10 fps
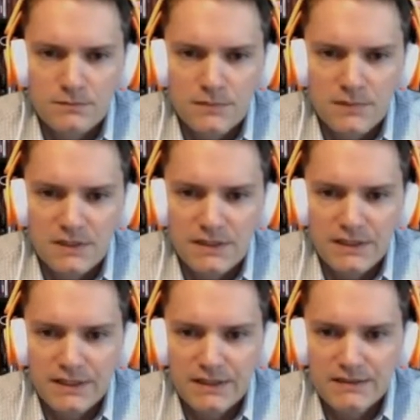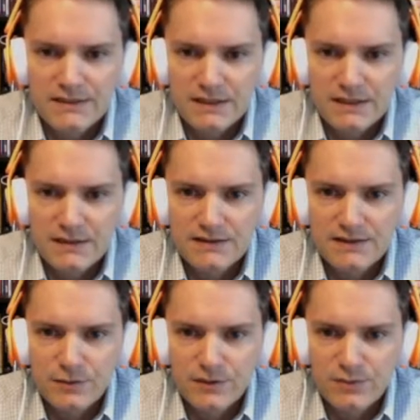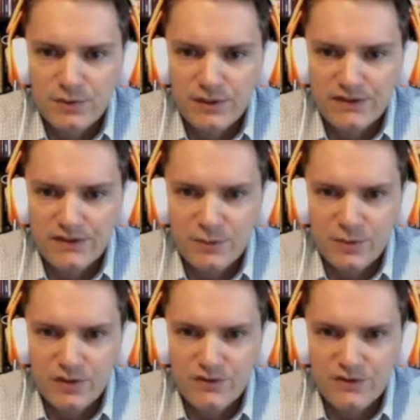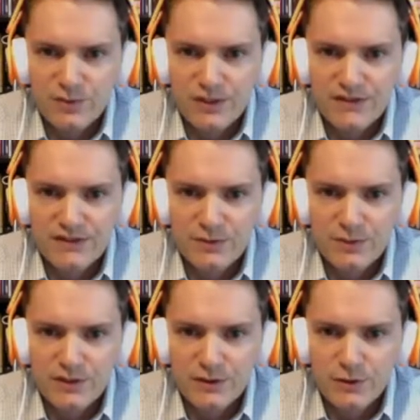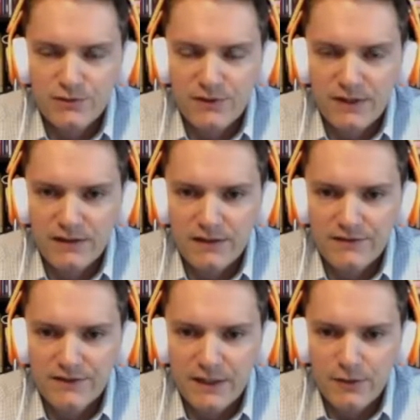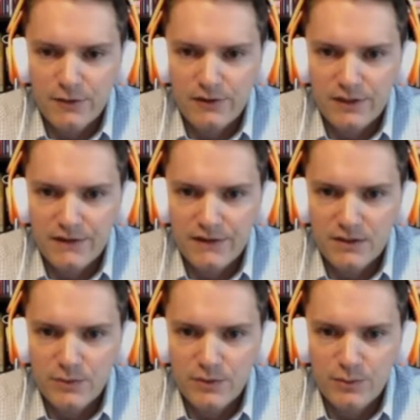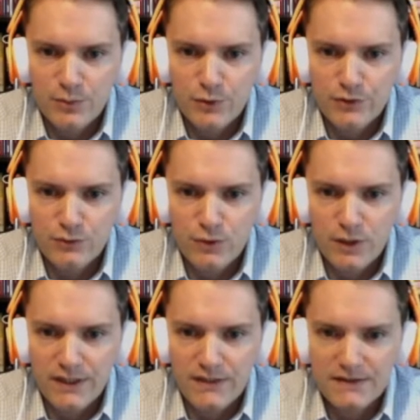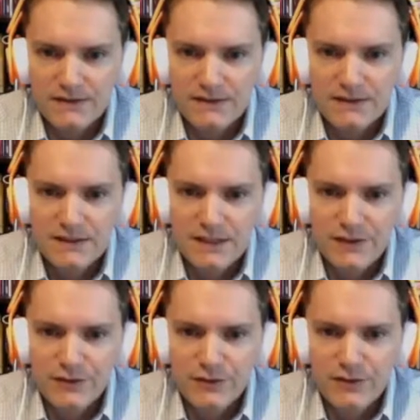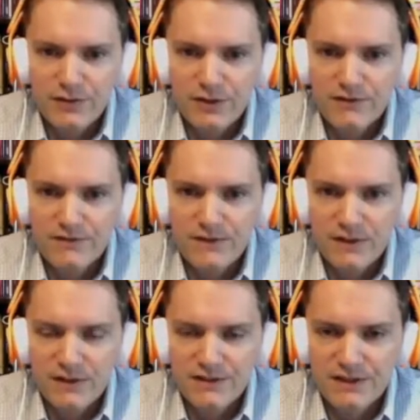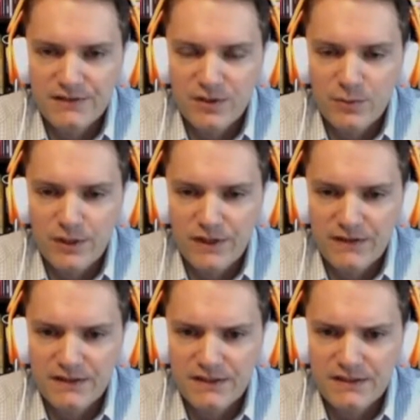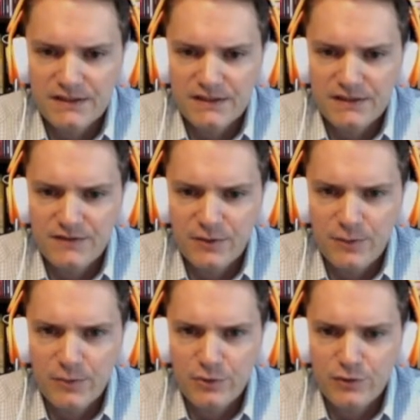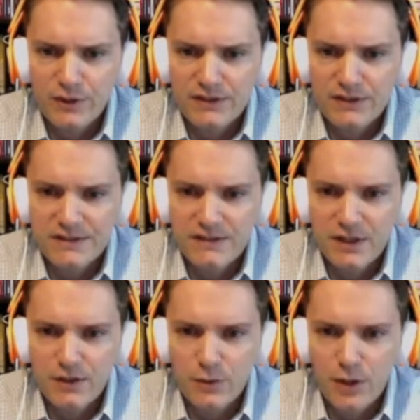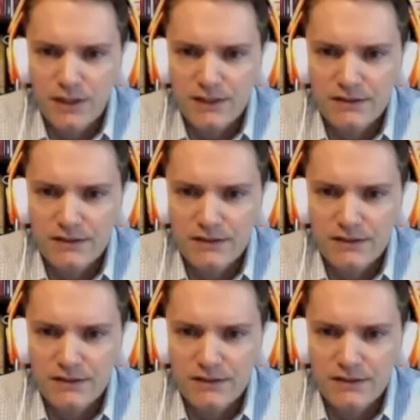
And let's see what his play is going to be. If his play is going to be to go for that left tower, then I think I'm going to push right. I do have enough saved up, but I think that if I remember correctly, he's got a rocket.